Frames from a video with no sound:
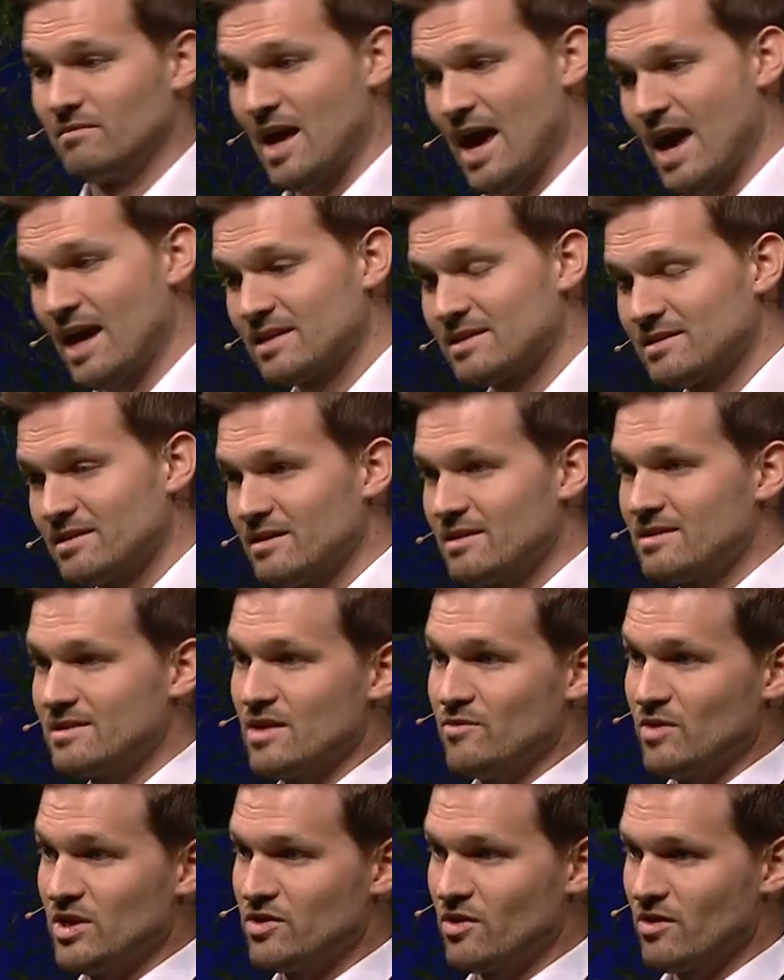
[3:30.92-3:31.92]
exits
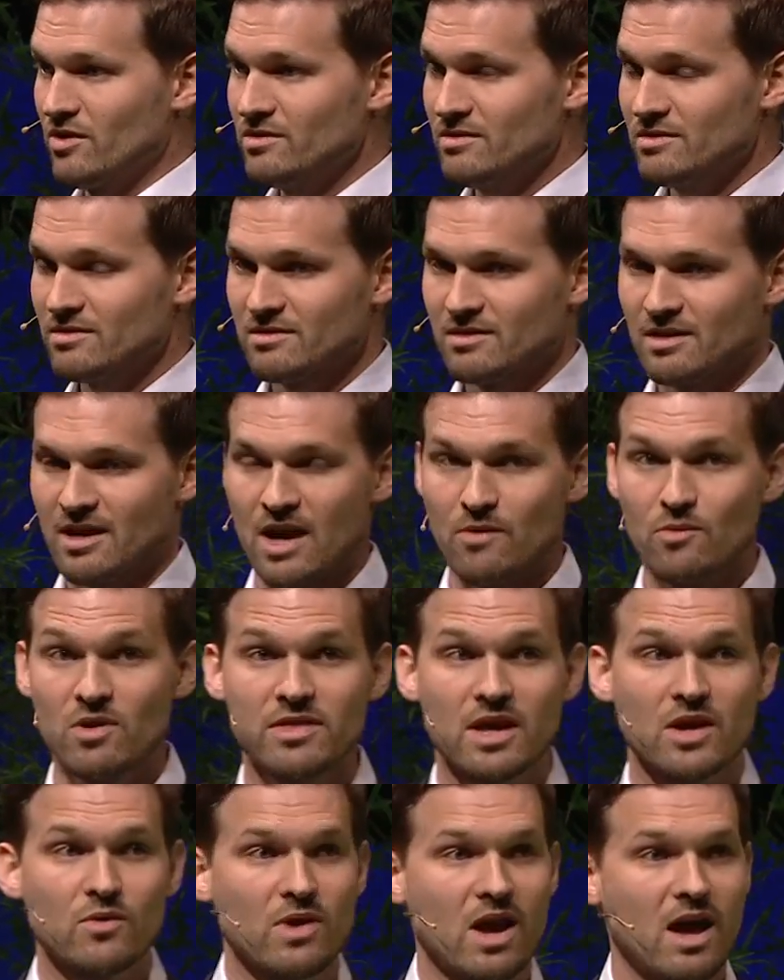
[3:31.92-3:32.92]
and returns, and we
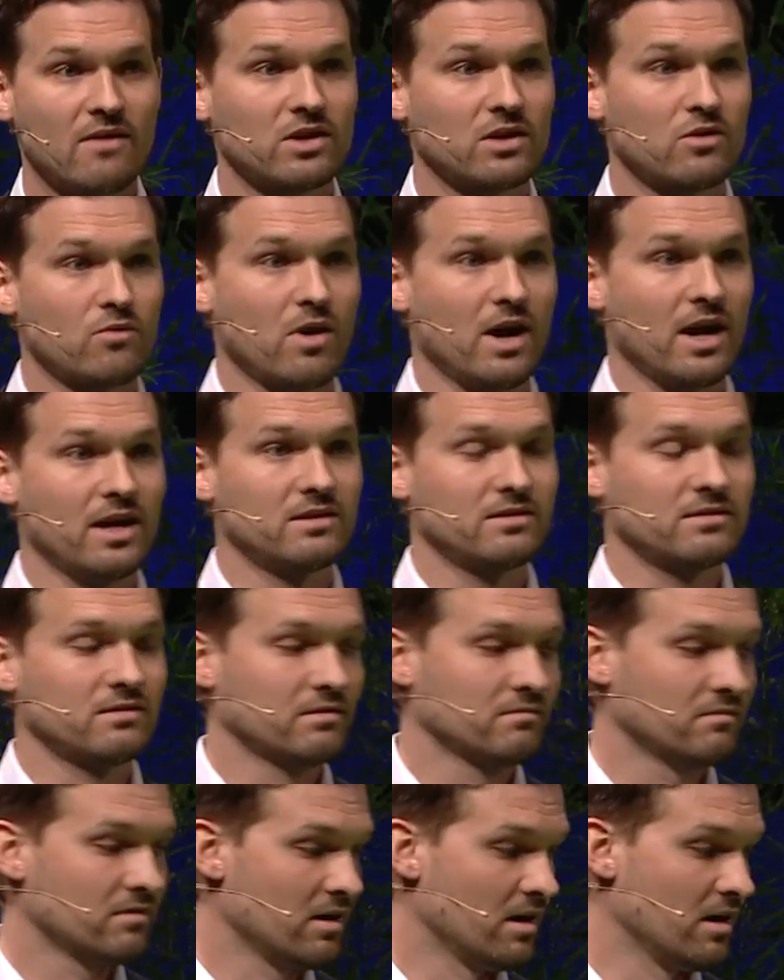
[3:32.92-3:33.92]
think we have a quite
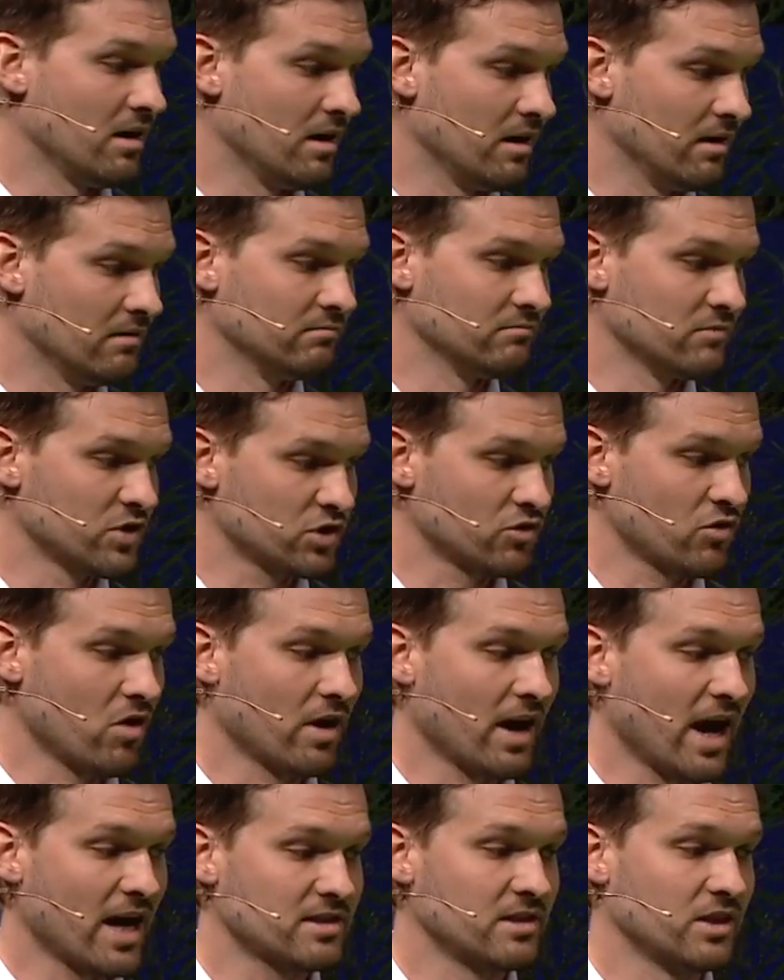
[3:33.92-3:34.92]

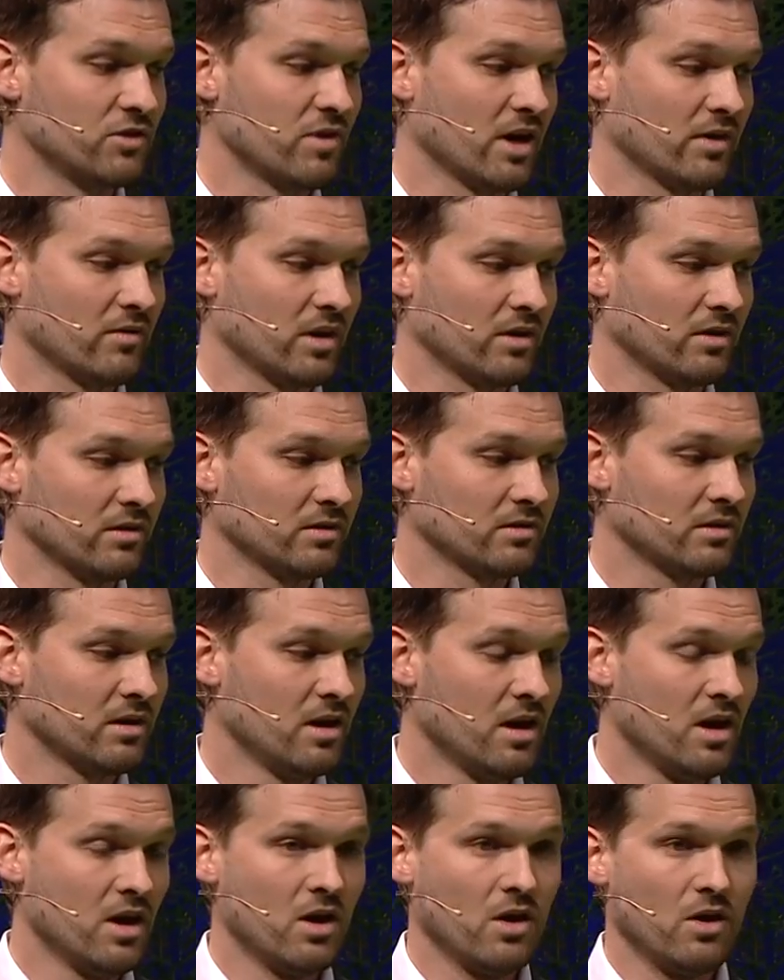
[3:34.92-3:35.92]
strong exit track record.
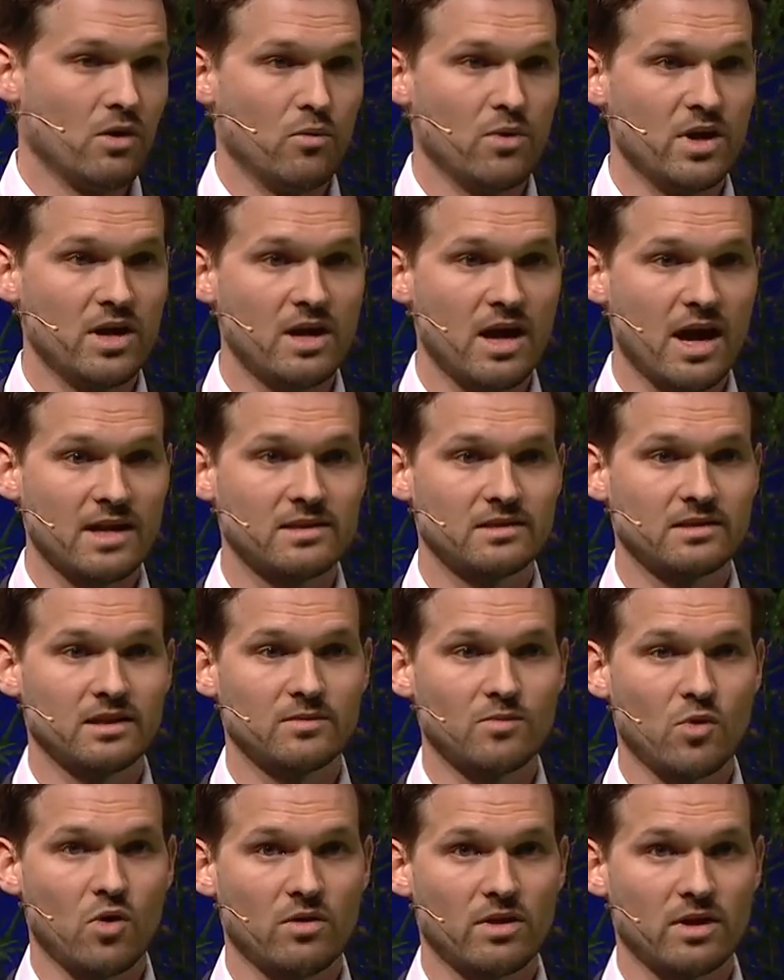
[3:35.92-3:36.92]
We
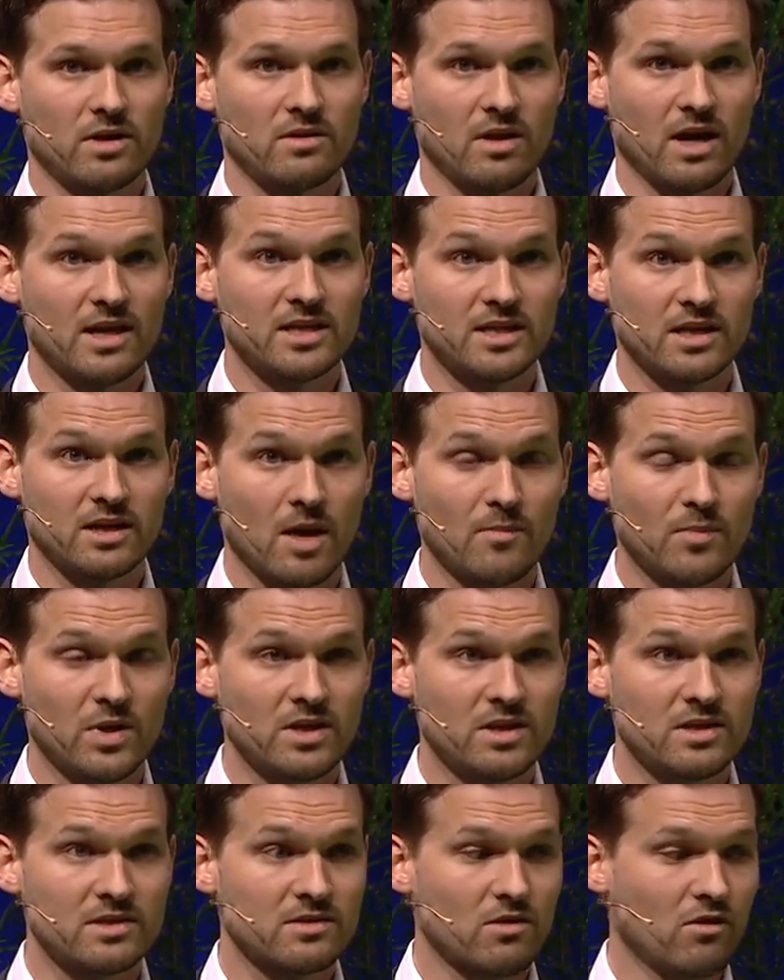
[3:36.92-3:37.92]
exited more than 90
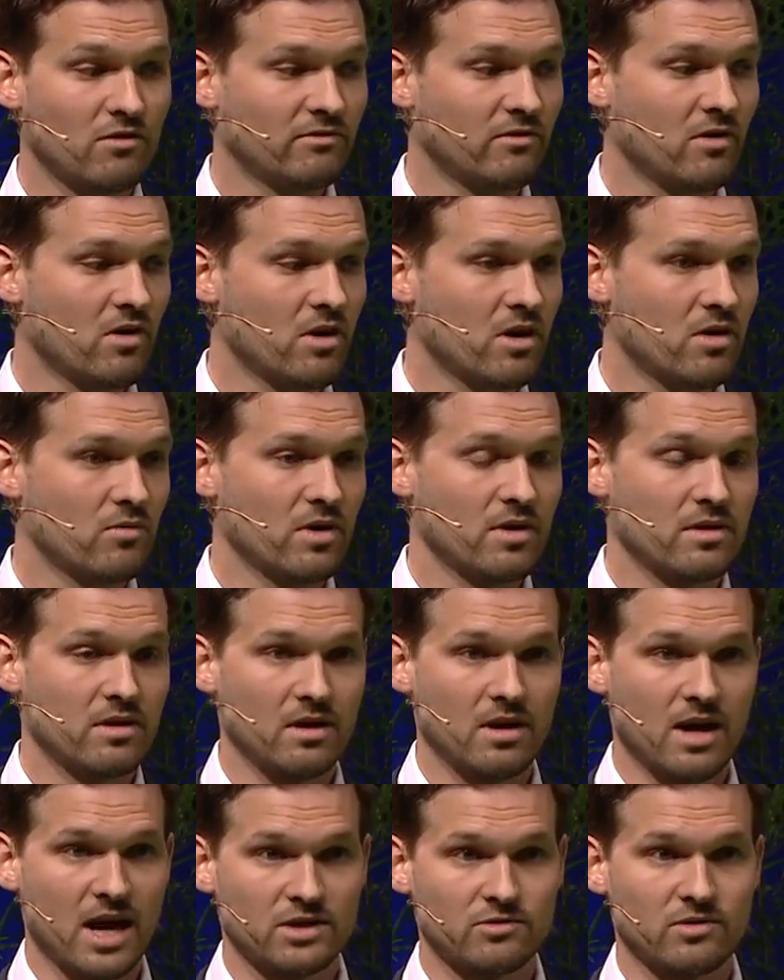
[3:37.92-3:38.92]
companies so far with
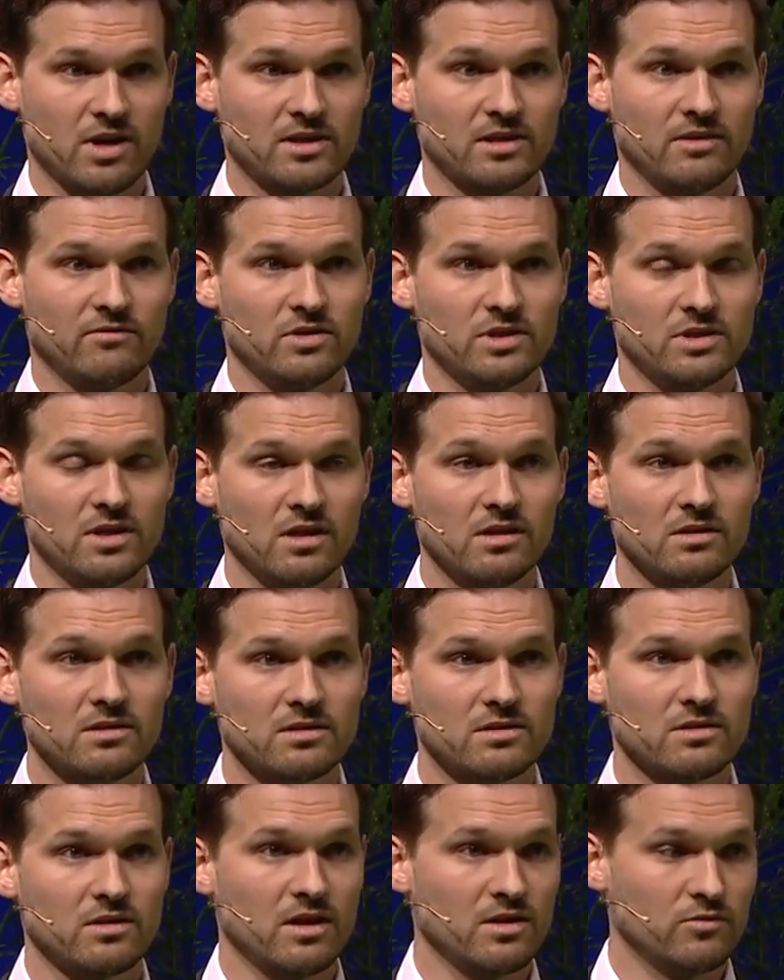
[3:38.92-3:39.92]
attractive
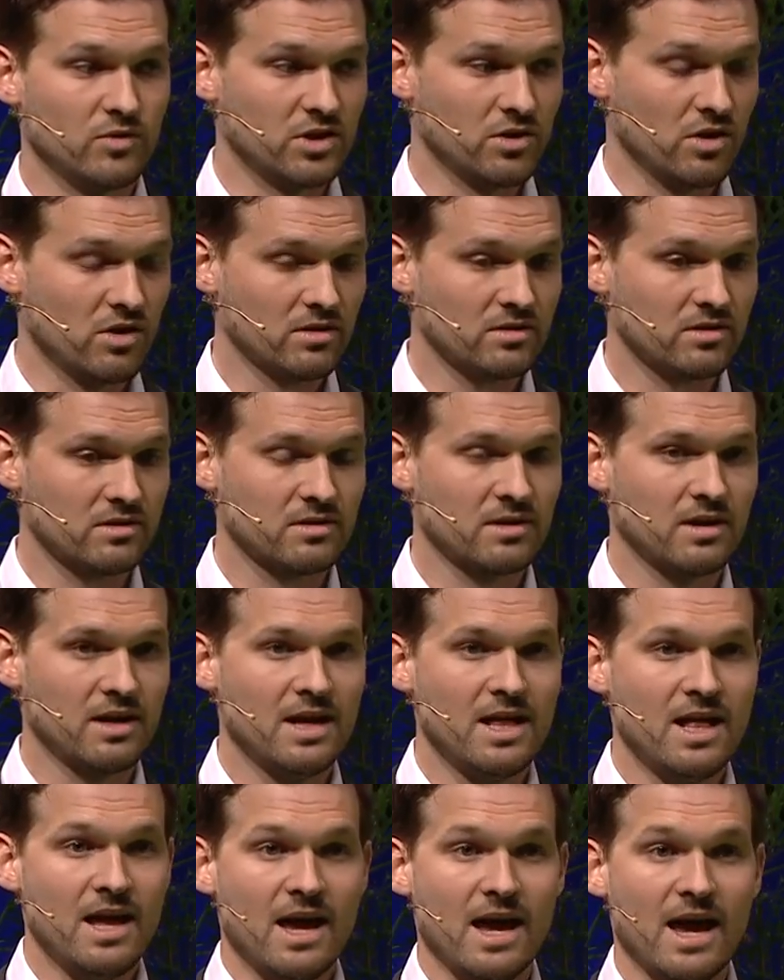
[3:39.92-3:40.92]
results and returns.
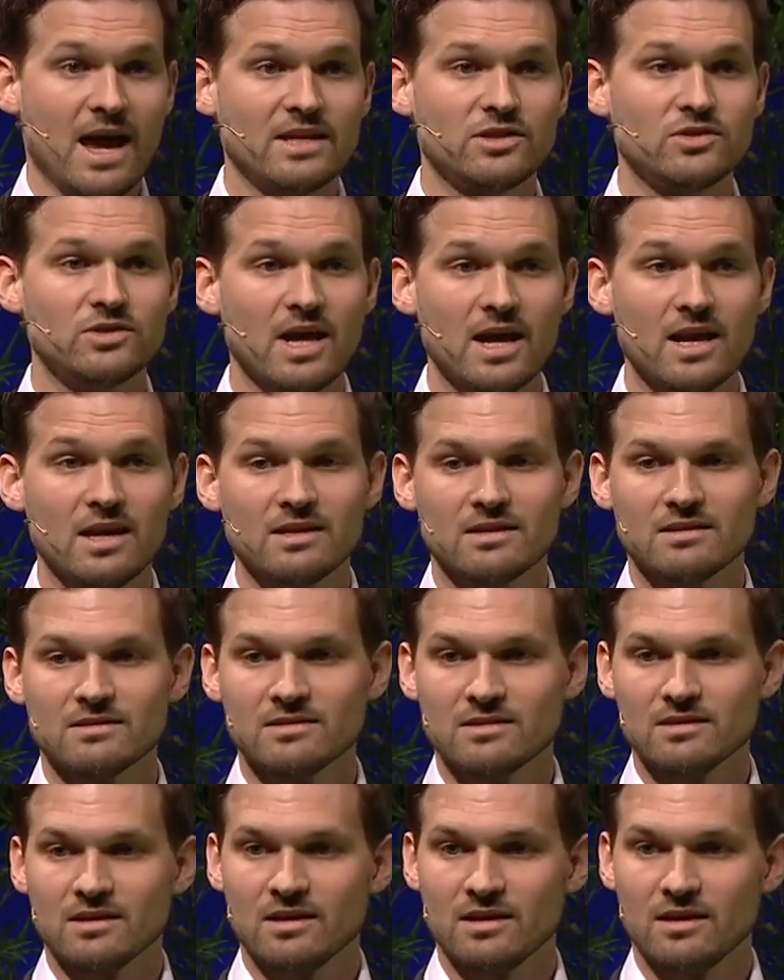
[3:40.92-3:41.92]
And today
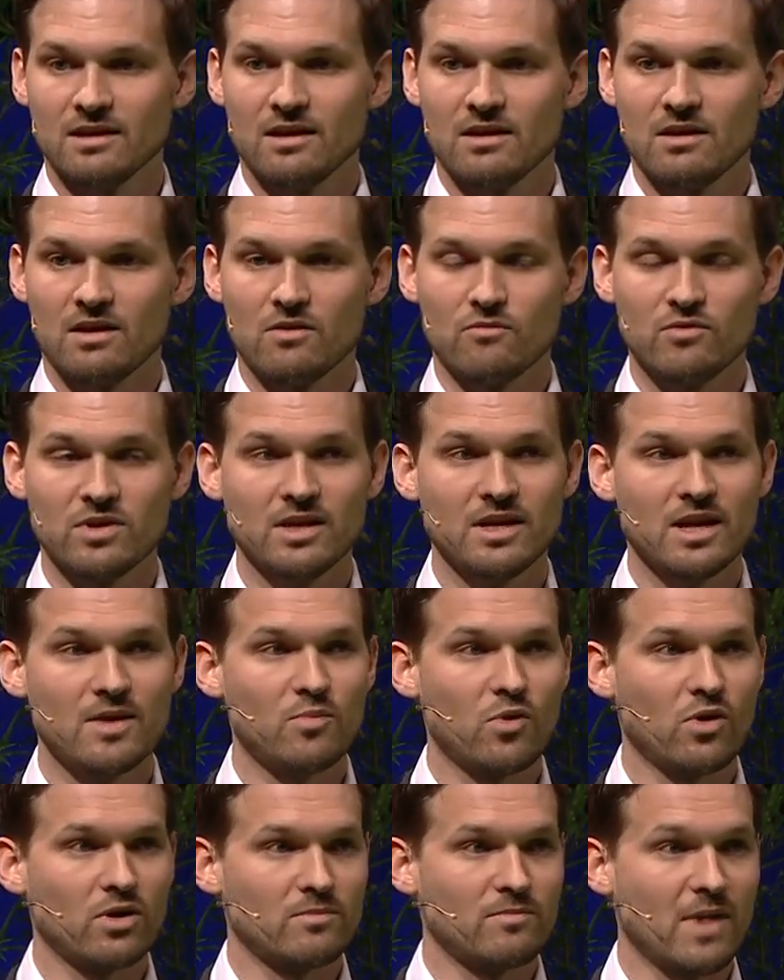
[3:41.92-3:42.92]
is a really
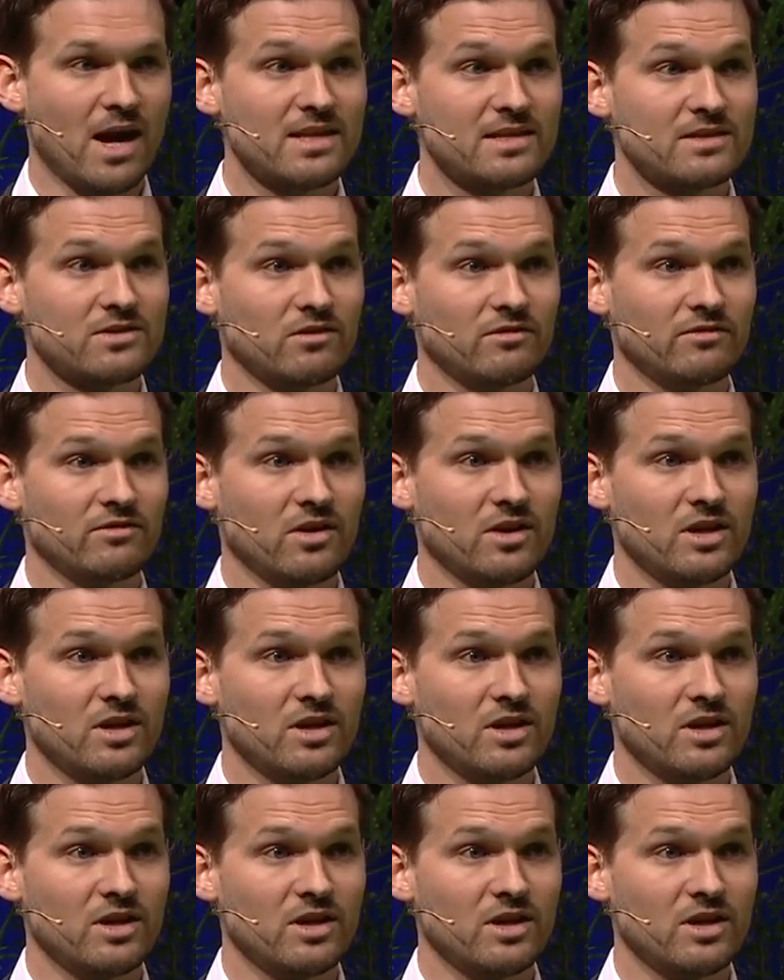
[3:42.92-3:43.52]
important milestone for